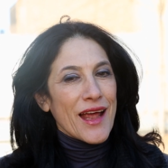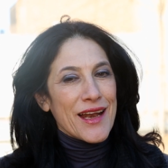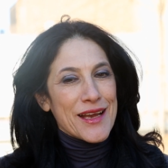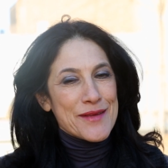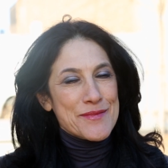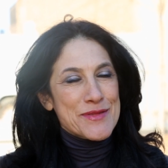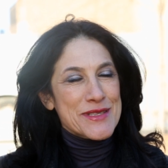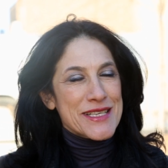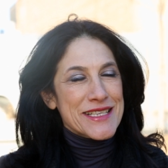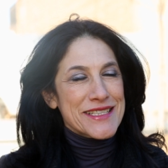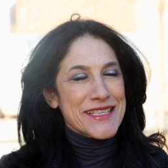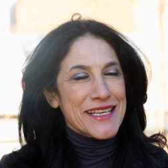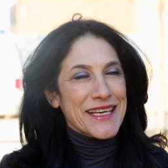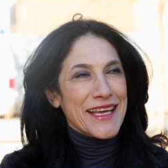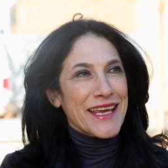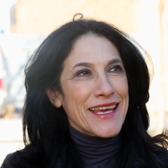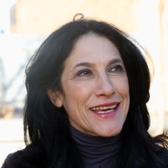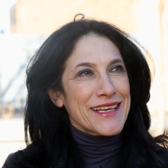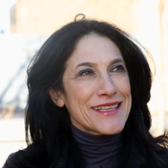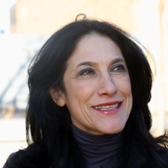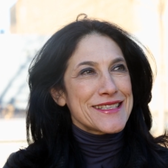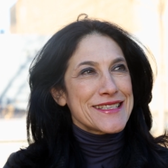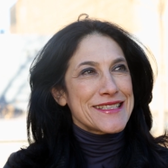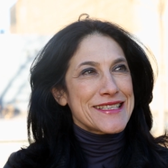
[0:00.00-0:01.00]
And I'm sitting
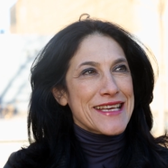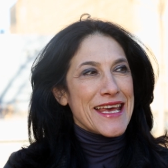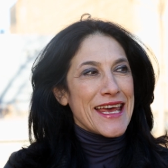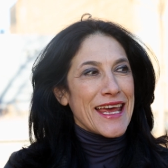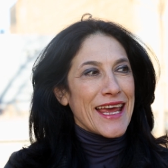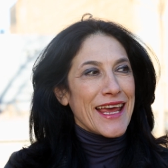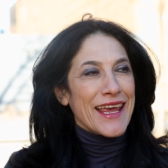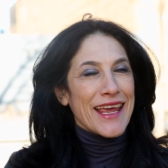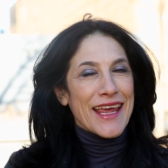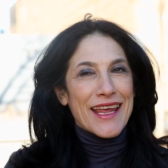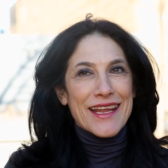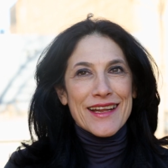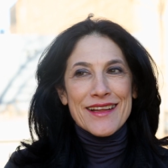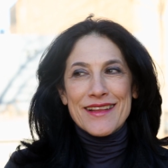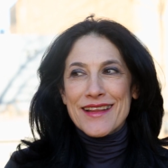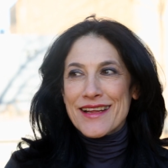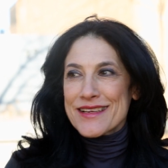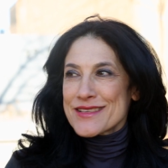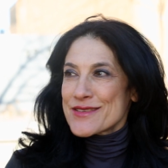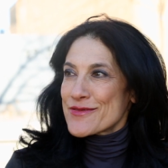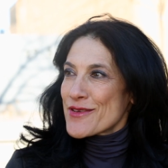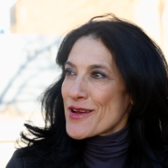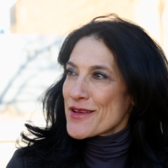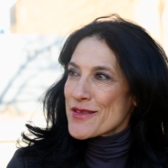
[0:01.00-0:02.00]
here today in
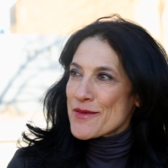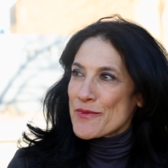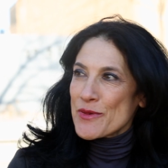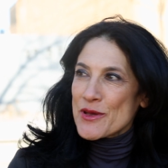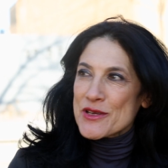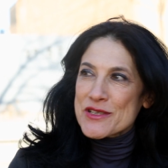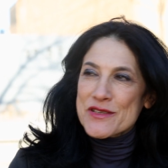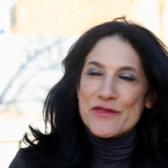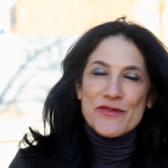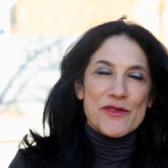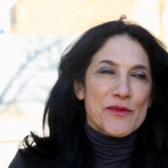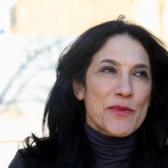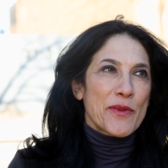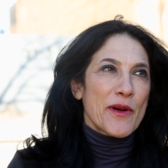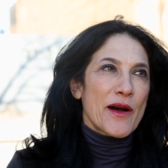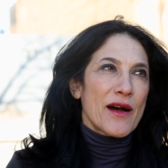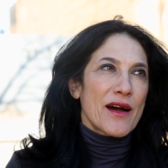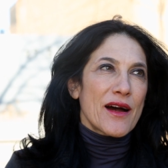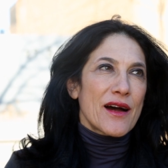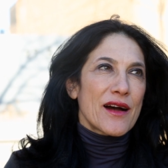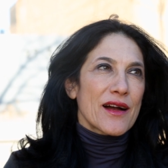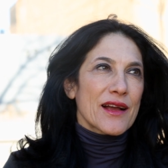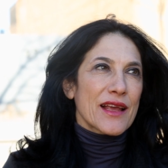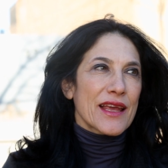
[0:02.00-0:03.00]
this rather beautiful
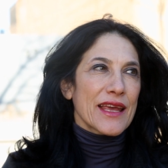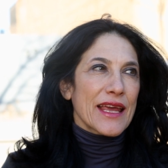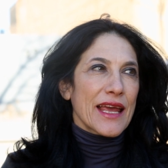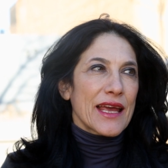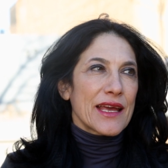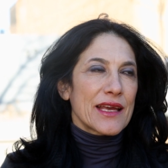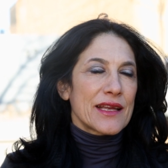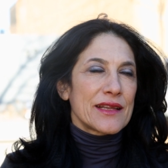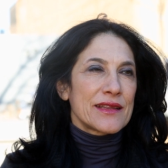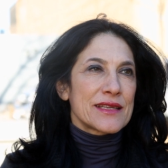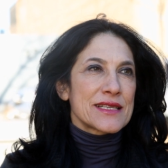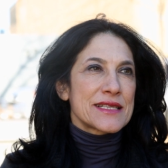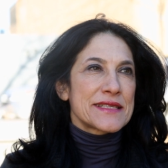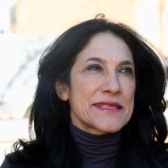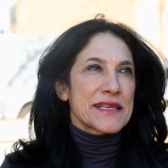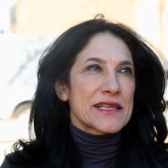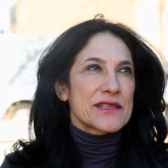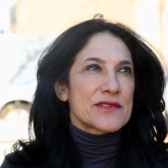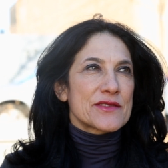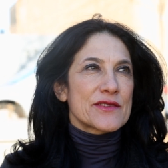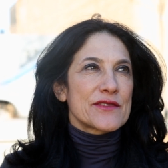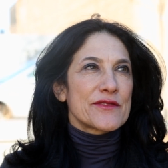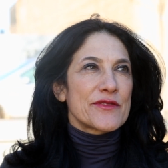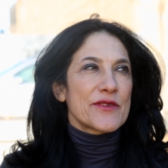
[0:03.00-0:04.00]
park in the
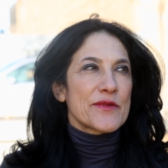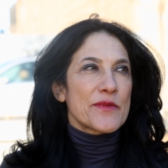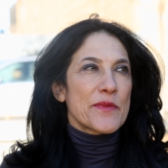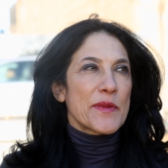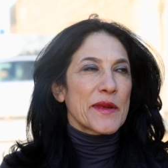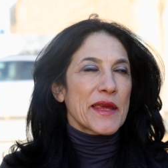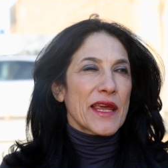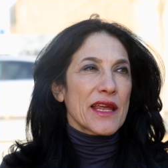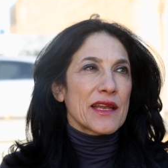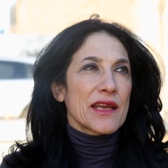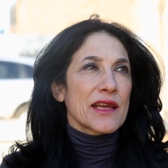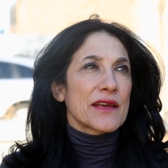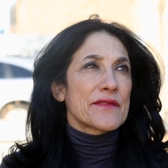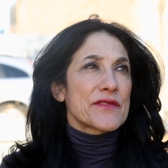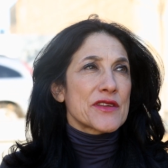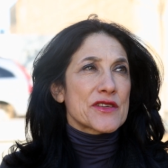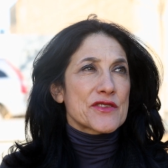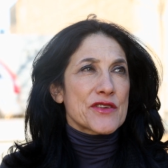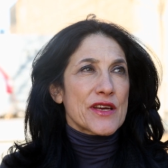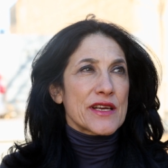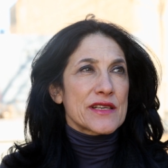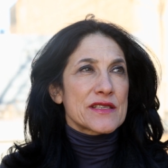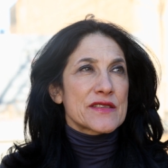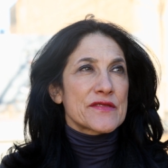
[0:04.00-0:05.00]
center of the beginning of
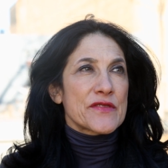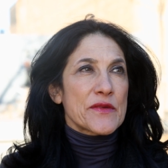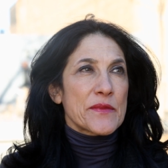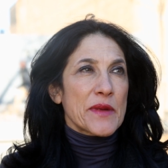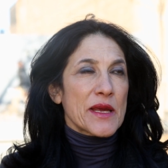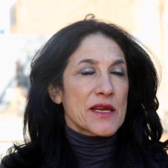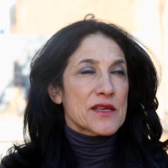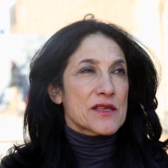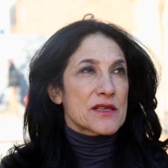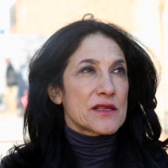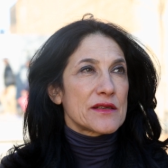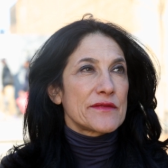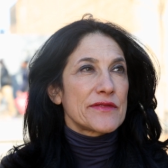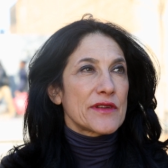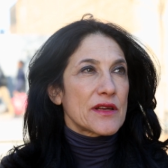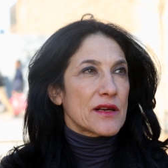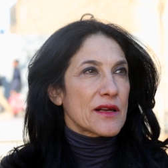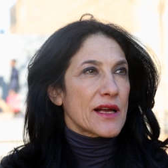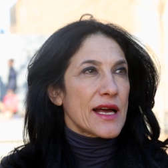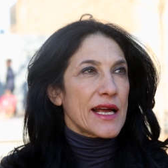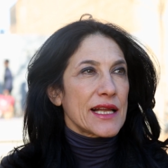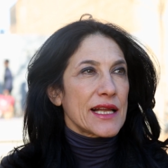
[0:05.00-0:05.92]
the transformation of Long